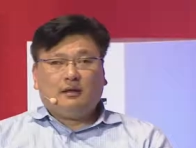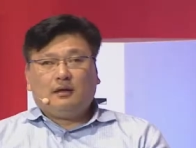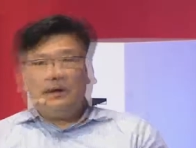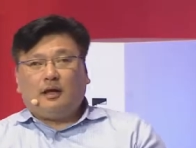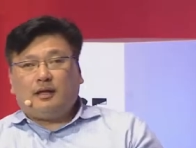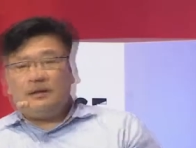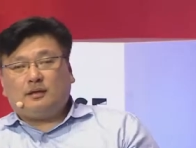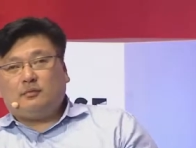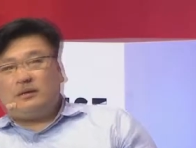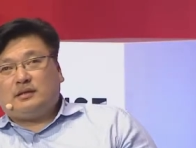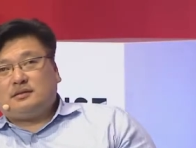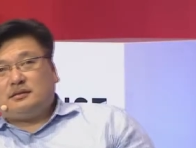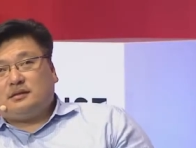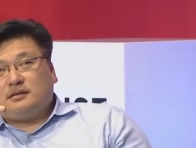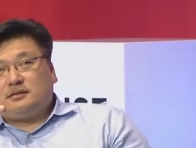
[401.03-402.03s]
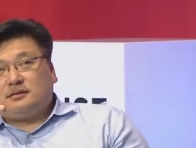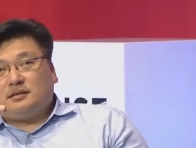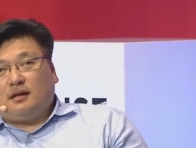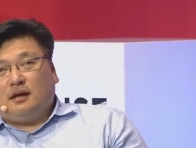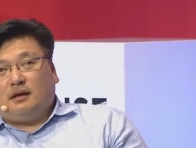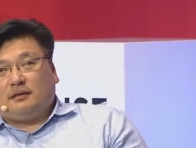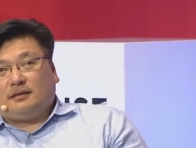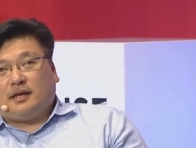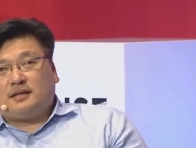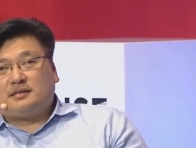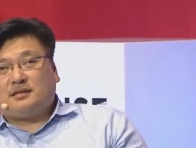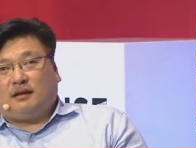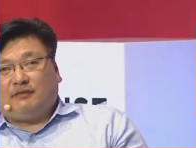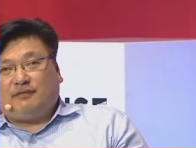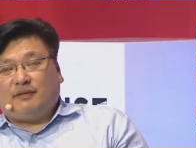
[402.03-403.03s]
I think with uh, take
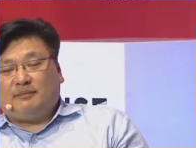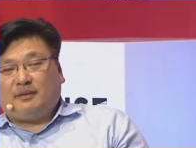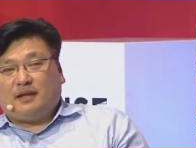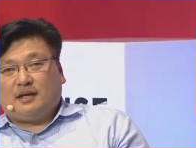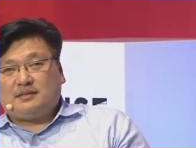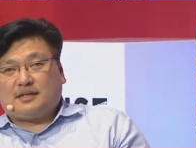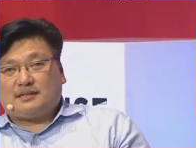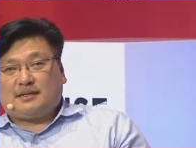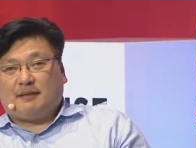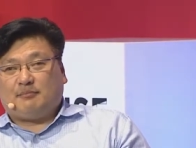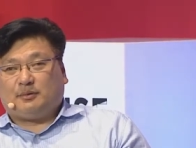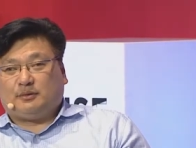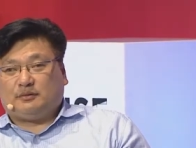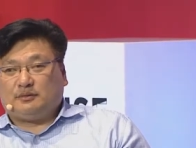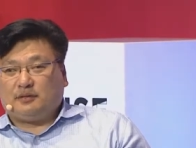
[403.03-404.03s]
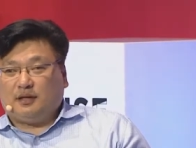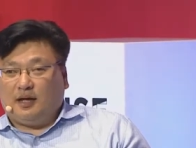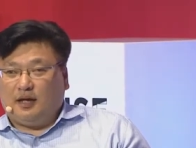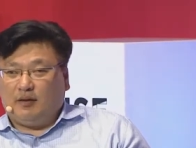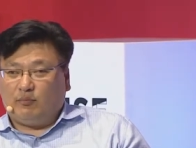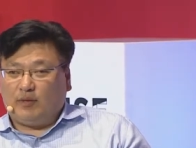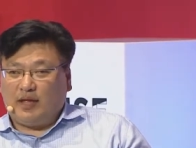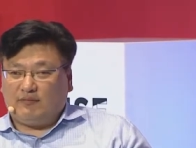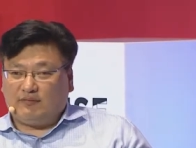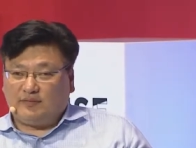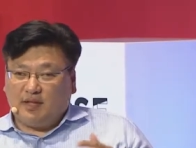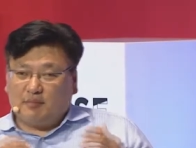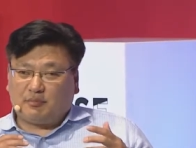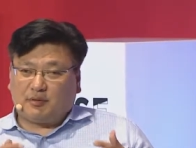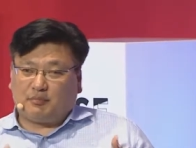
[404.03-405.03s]
SoftBank as example, uh, we have a
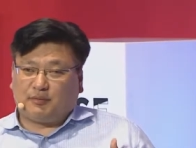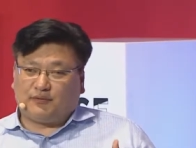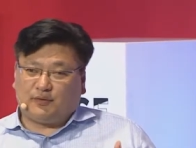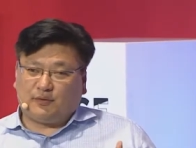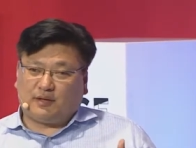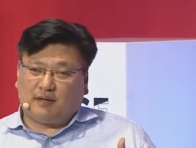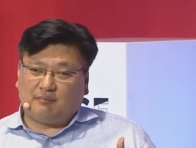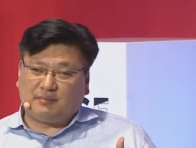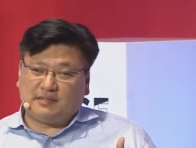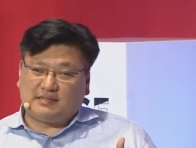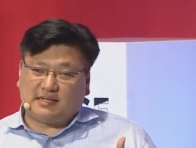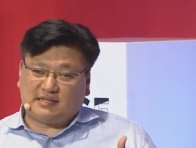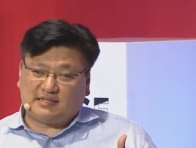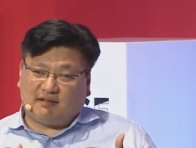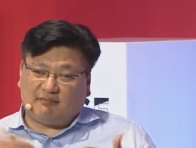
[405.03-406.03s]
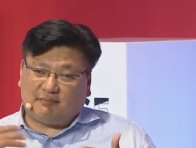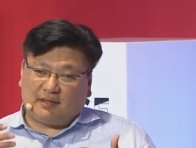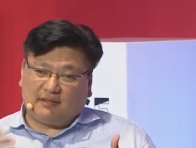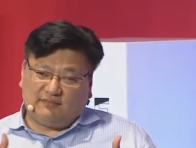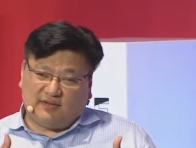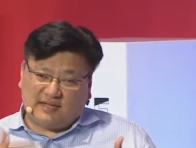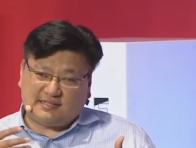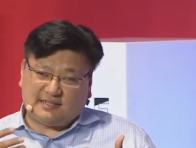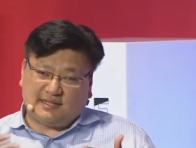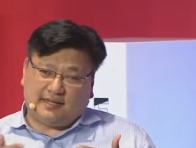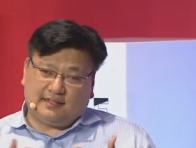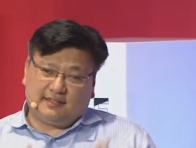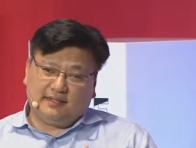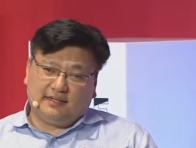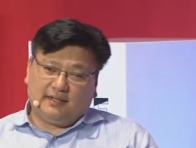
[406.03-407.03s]
number of portfolio companies that SoftBank invested
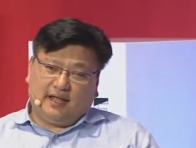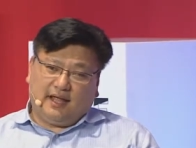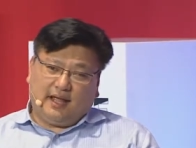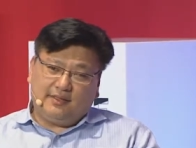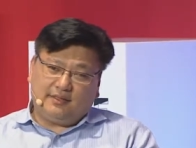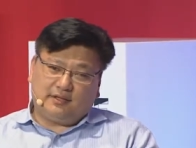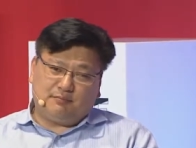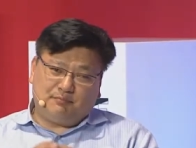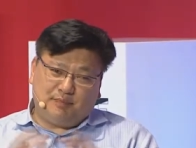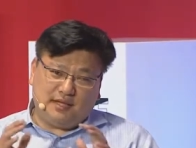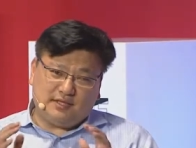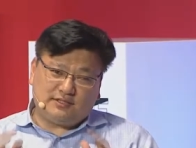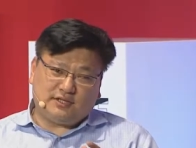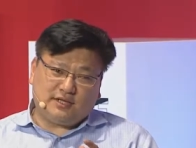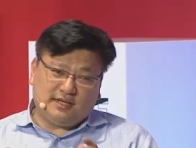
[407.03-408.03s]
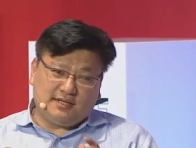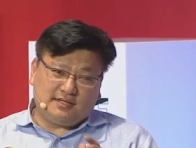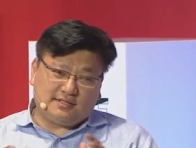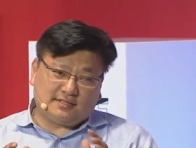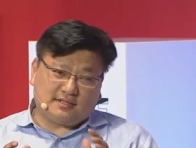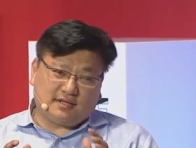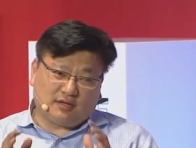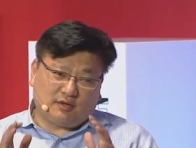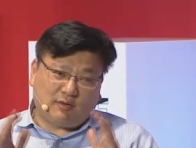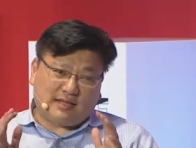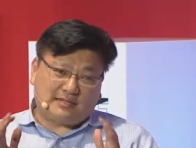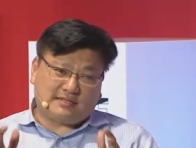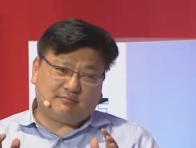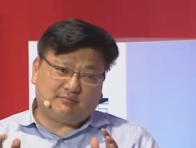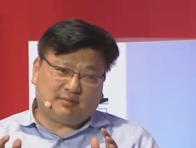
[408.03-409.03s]
in, and their pitch is
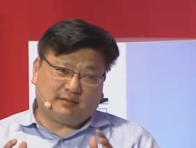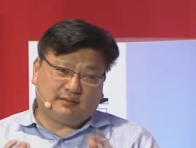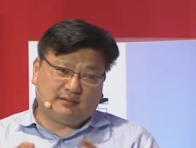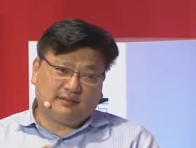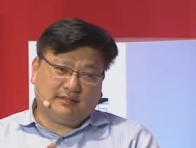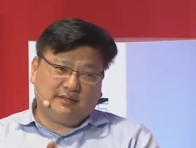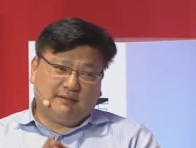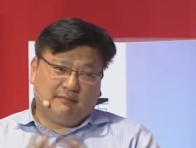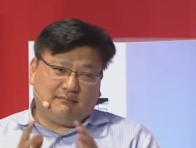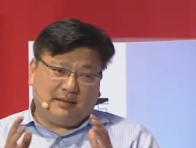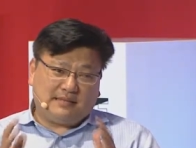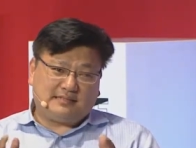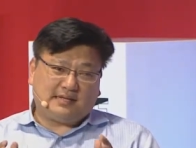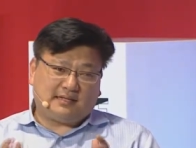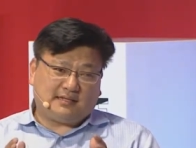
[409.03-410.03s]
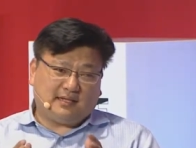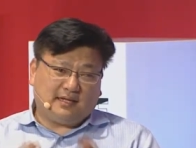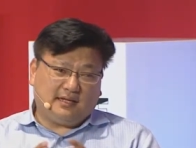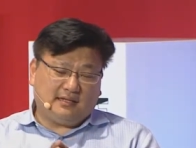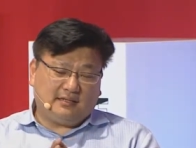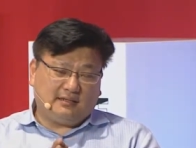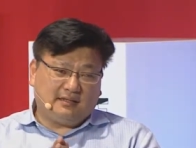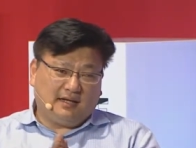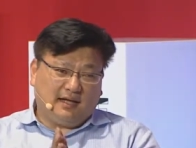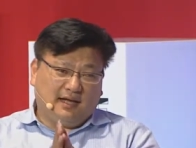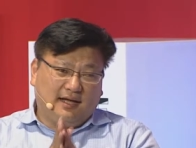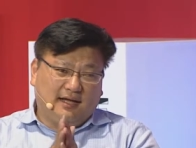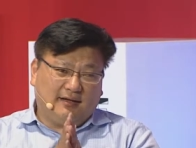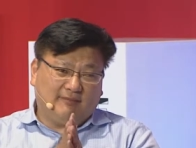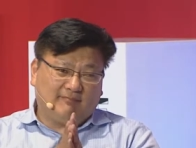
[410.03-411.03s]
quite simple. Basically,
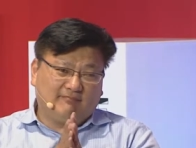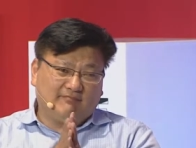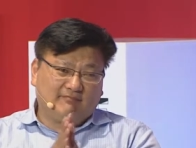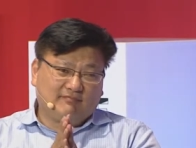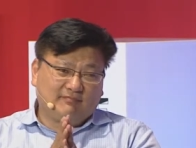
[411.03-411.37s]
um,